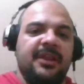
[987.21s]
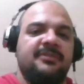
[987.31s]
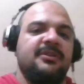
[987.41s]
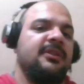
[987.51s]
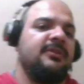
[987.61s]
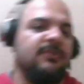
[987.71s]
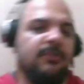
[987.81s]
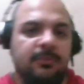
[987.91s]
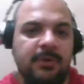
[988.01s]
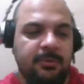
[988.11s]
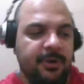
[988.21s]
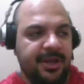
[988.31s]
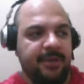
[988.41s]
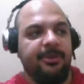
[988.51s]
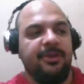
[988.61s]
set where we're going
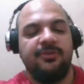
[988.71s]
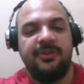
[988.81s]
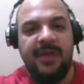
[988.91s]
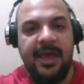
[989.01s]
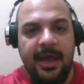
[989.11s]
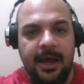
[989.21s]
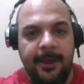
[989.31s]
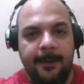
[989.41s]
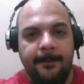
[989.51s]
to be using the AI.